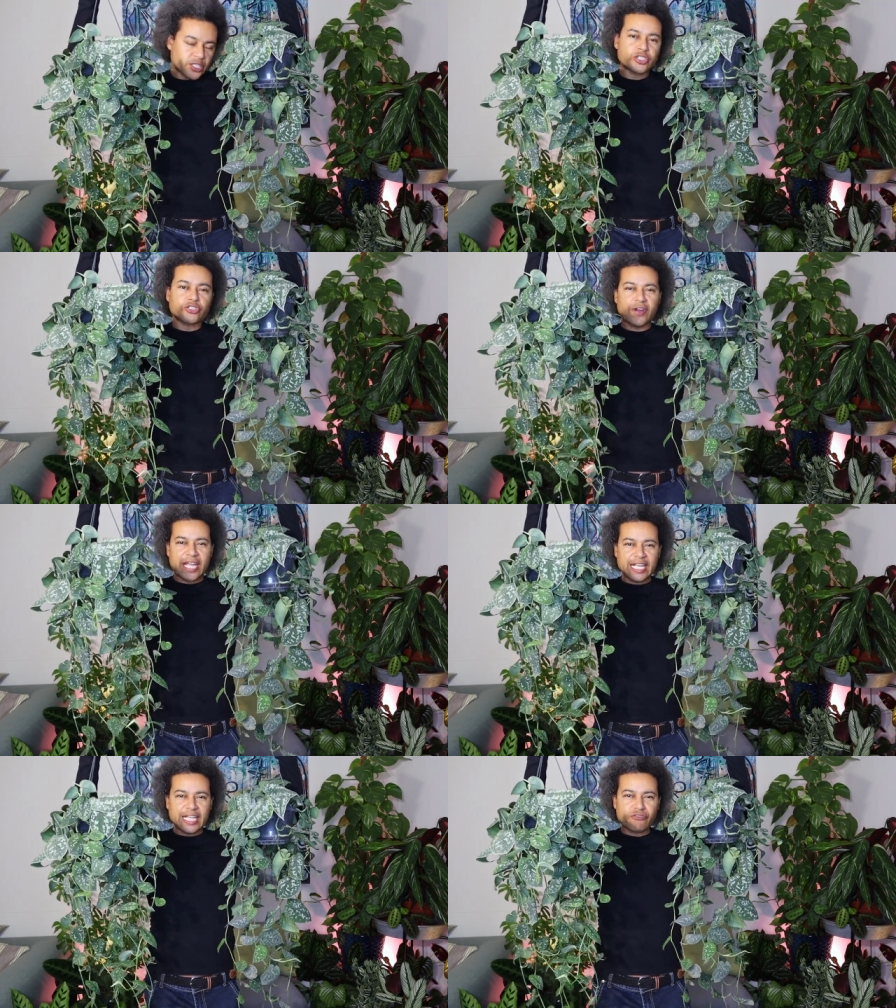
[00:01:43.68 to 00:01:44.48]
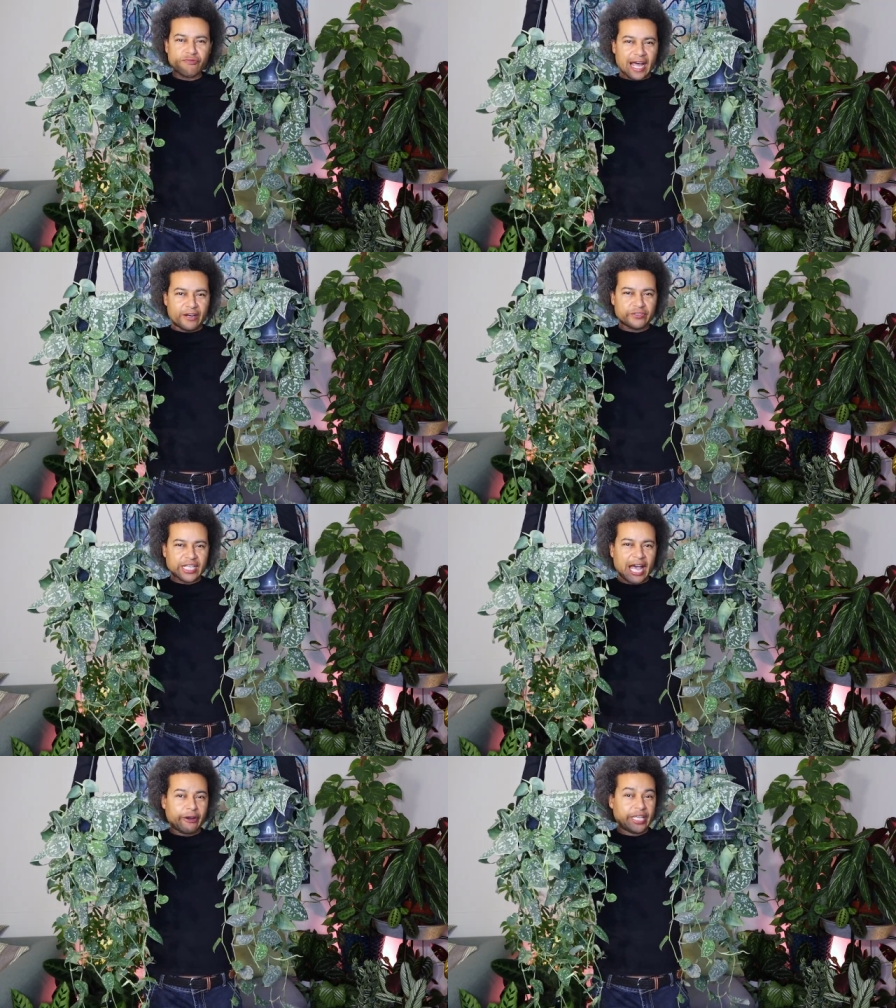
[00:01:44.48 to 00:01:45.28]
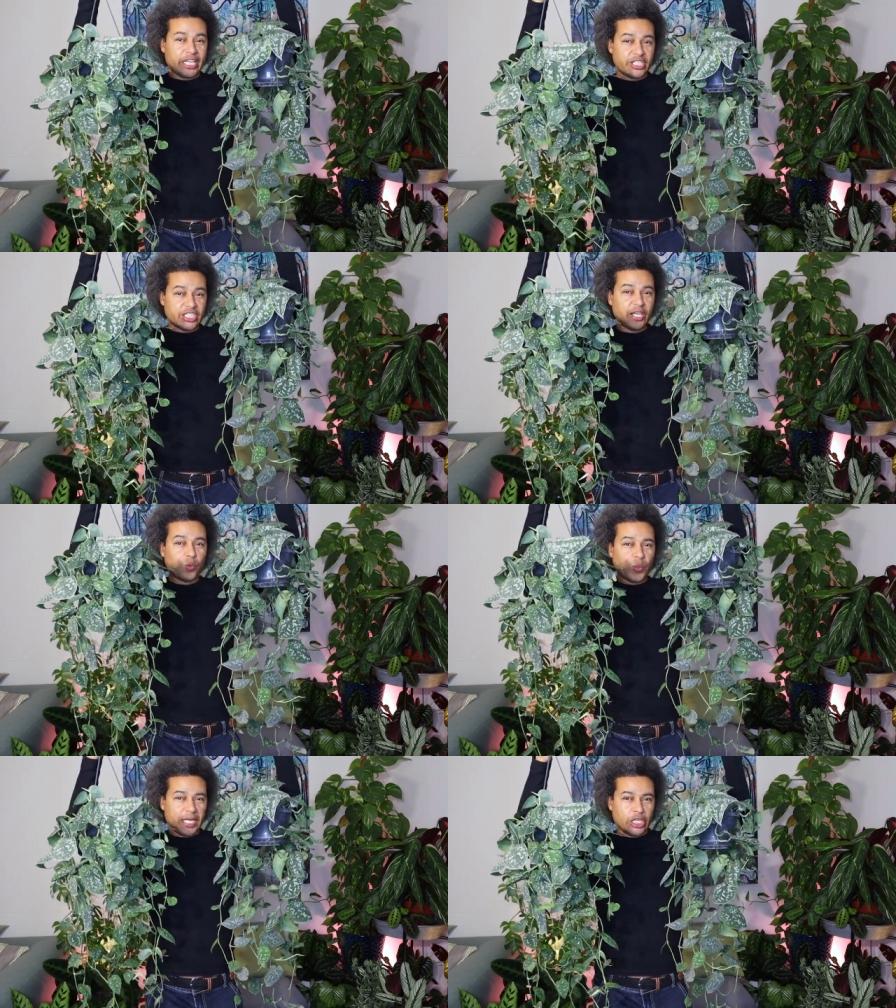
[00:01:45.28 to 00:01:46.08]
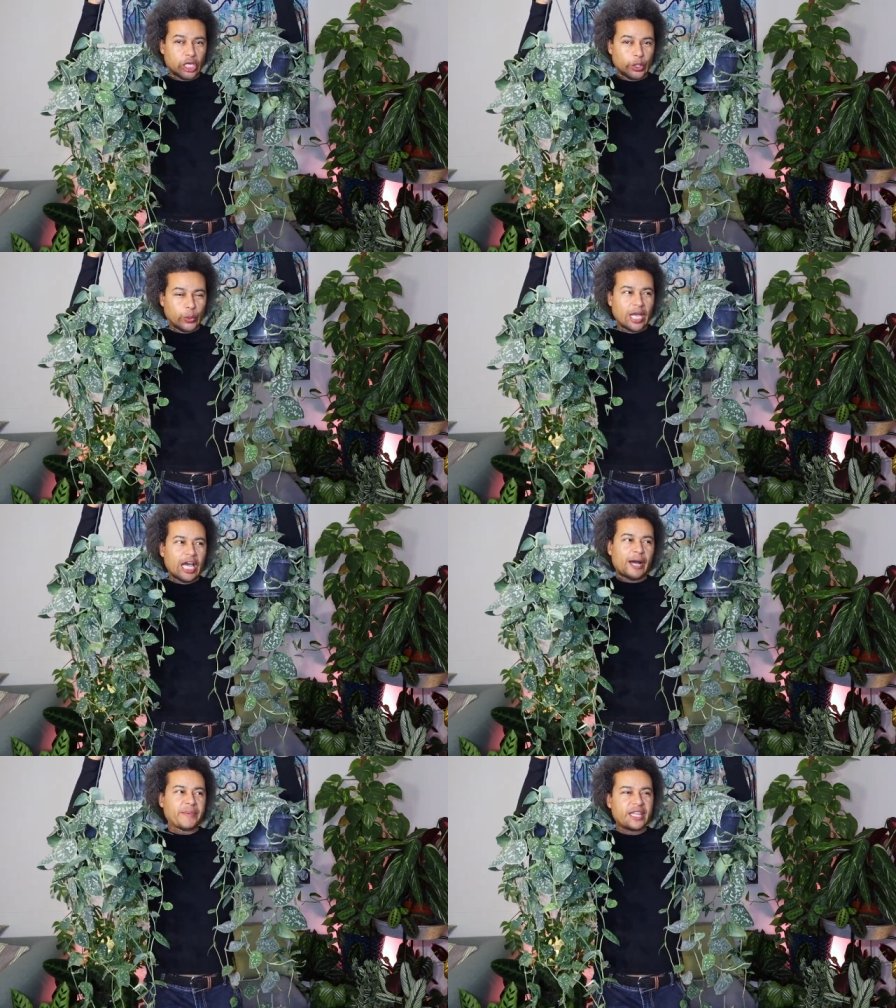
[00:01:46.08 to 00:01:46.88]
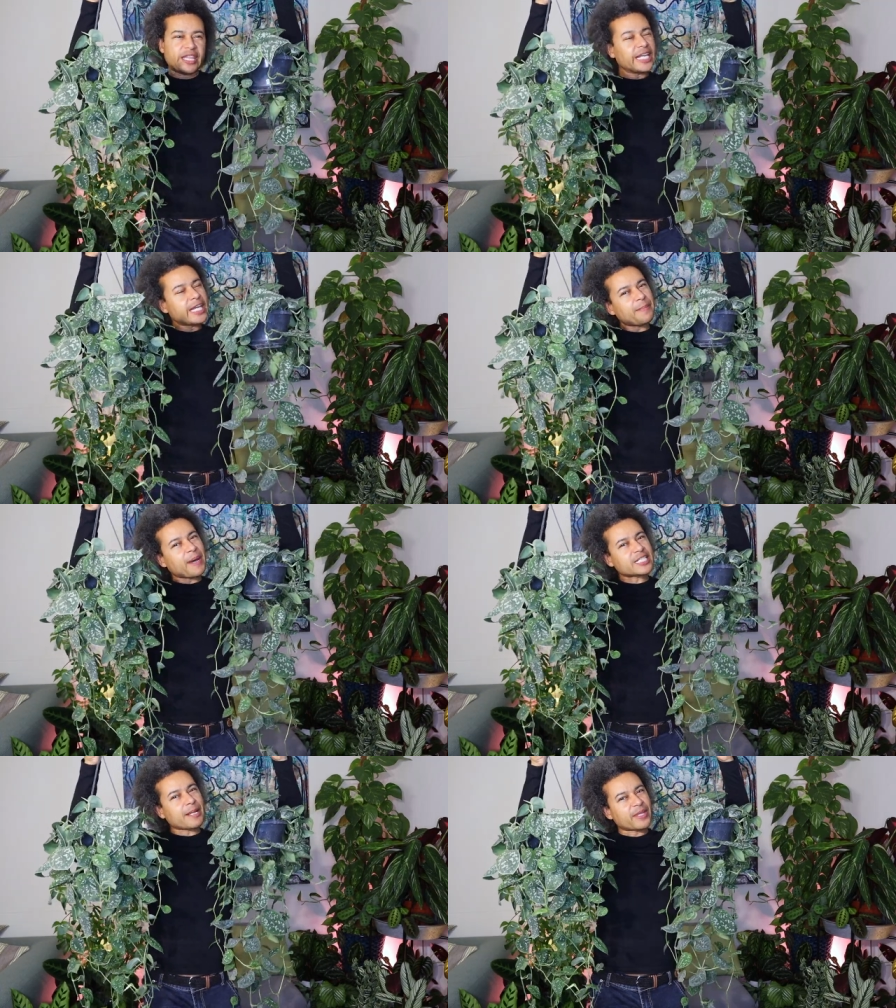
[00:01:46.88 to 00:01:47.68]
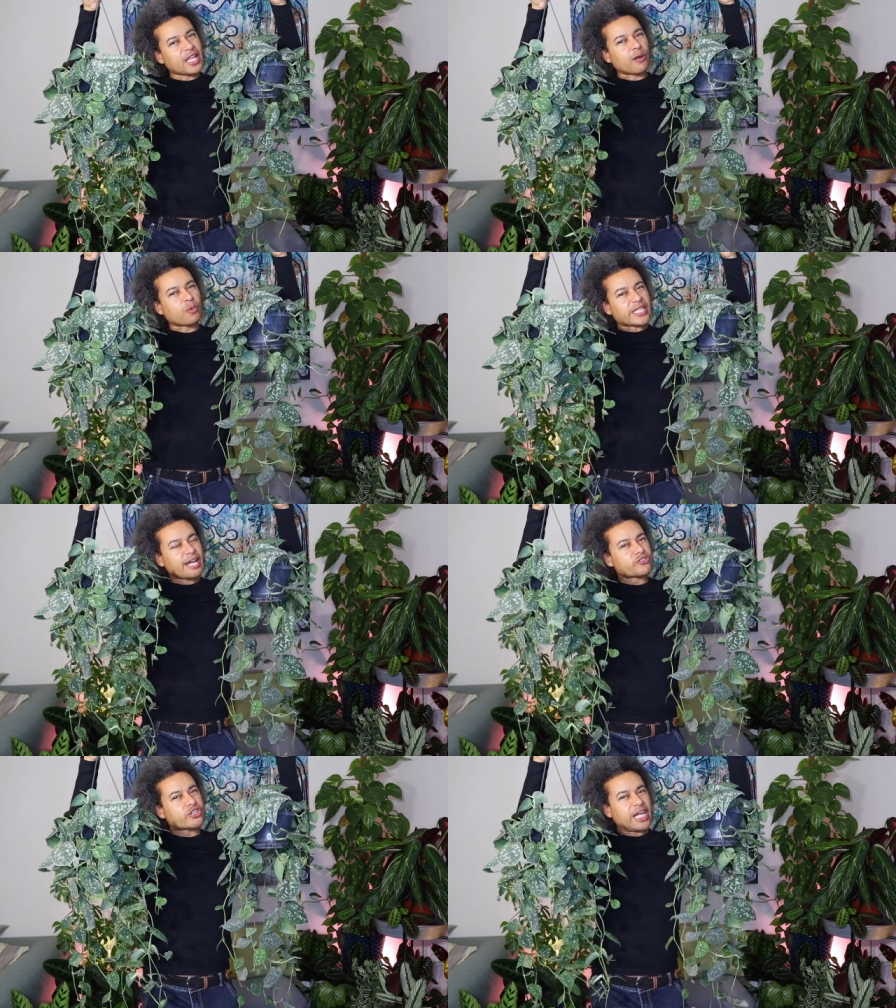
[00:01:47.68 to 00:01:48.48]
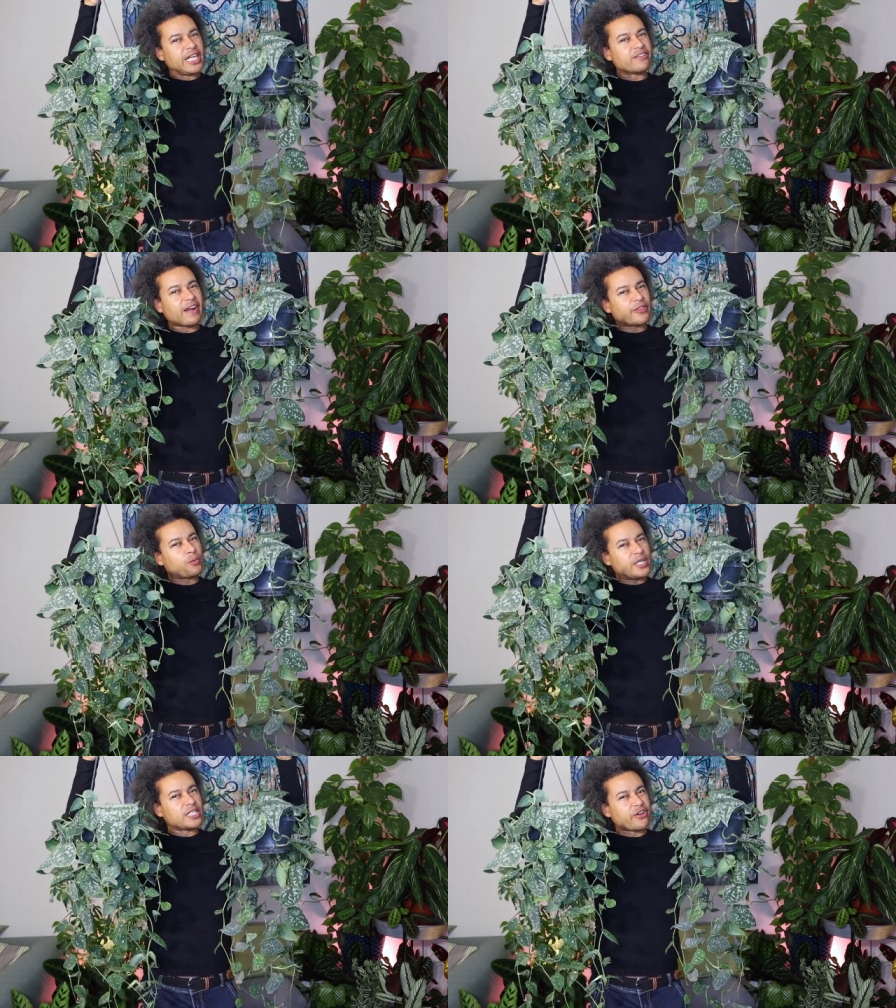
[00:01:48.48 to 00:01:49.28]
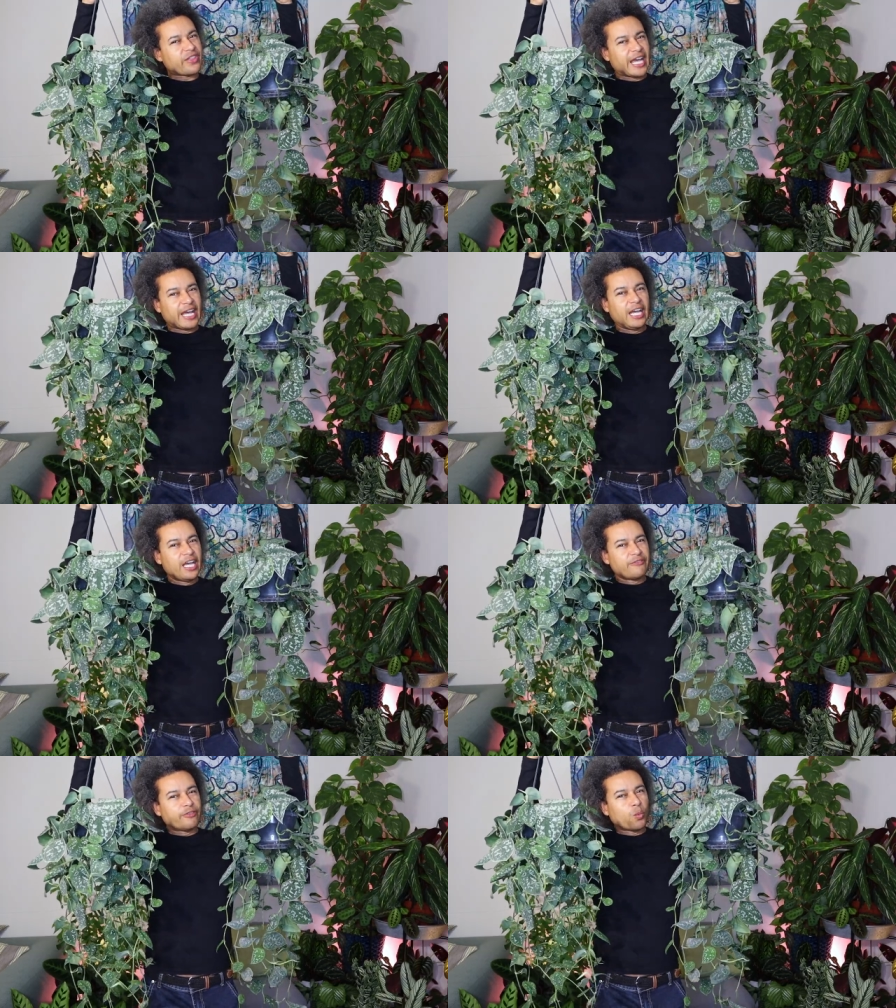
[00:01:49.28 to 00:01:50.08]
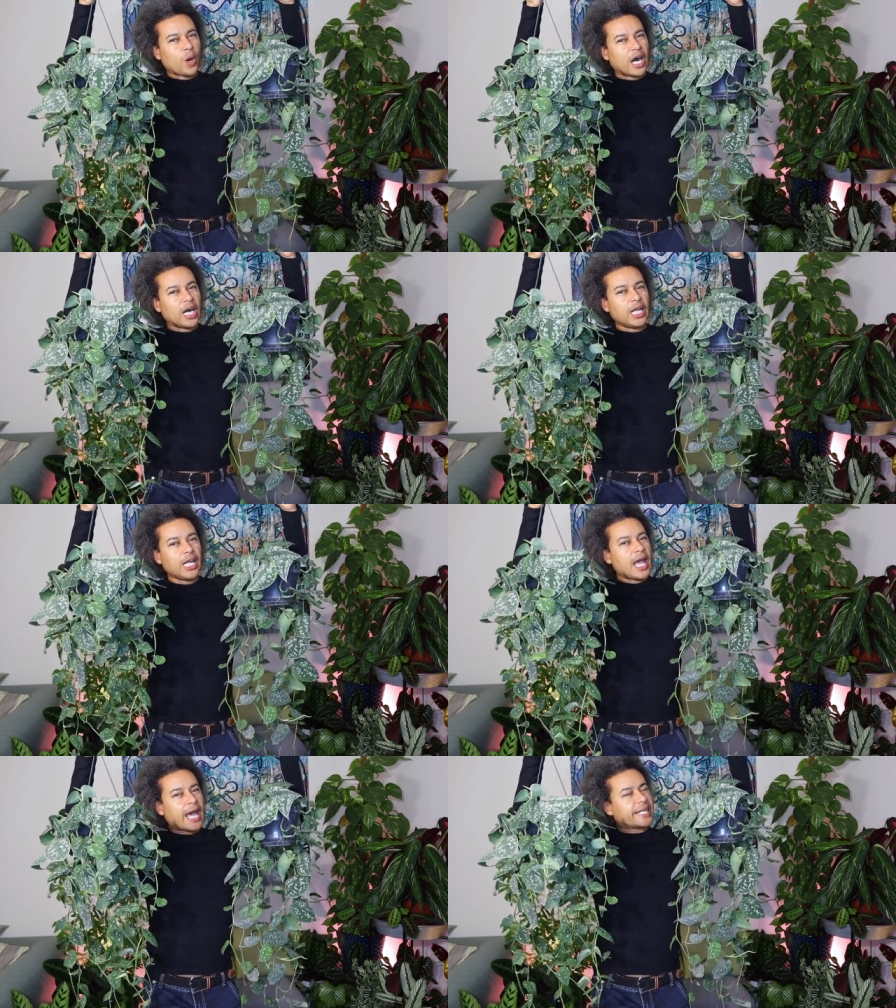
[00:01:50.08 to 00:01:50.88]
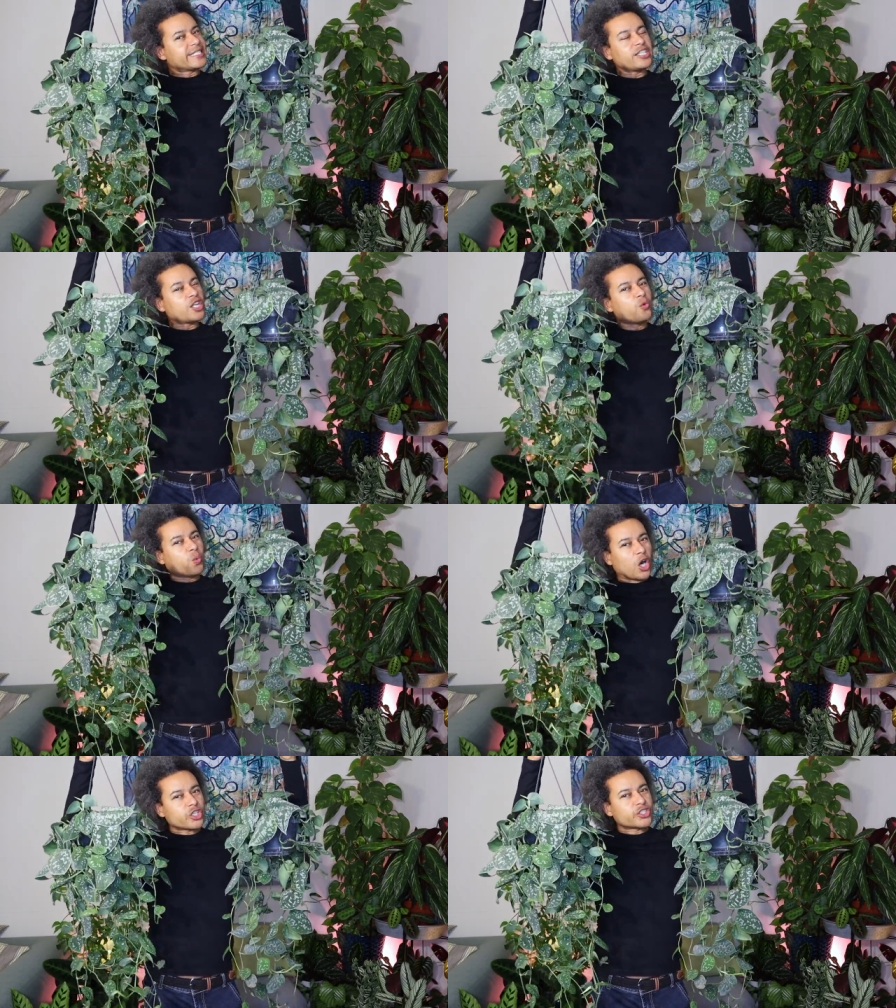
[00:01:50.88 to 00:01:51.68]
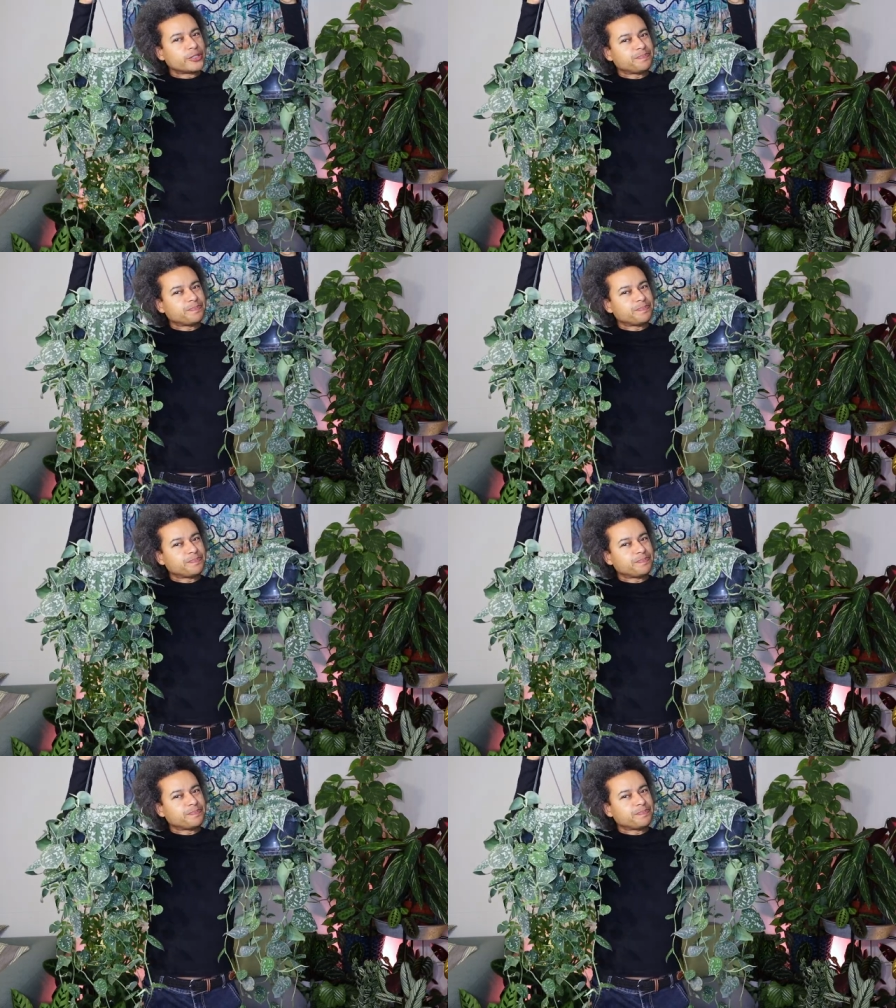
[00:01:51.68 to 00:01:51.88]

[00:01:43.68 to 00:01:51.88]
trailing around our kitchen window. I've been thinking about something that I want to have trailing around the window there for a while, and I didn't know what.